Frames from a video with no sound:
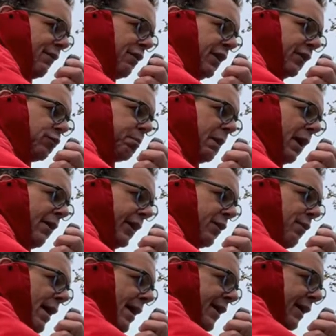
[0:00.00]
Everything's blowing
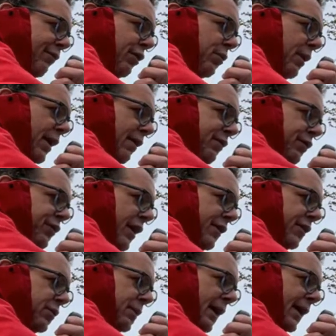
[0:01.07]
around everywhere. I've just had
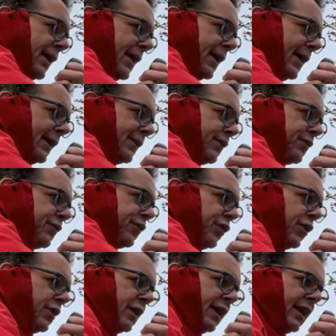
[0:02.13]
to
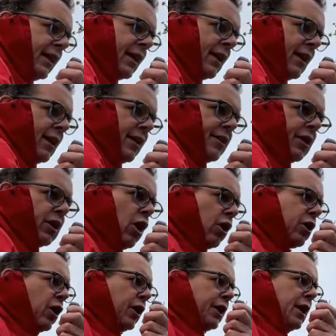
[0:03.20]
turn the
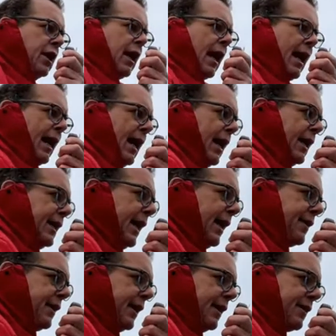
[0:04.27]
lock on.
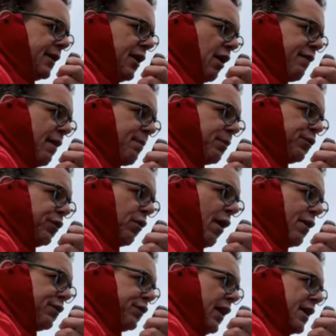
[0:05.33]
The November
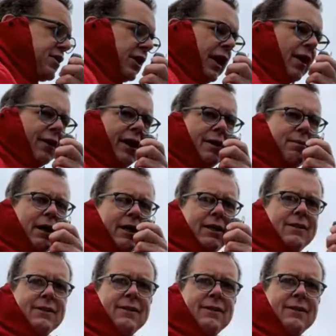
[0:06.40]
Zero station. Go ahead, buddy.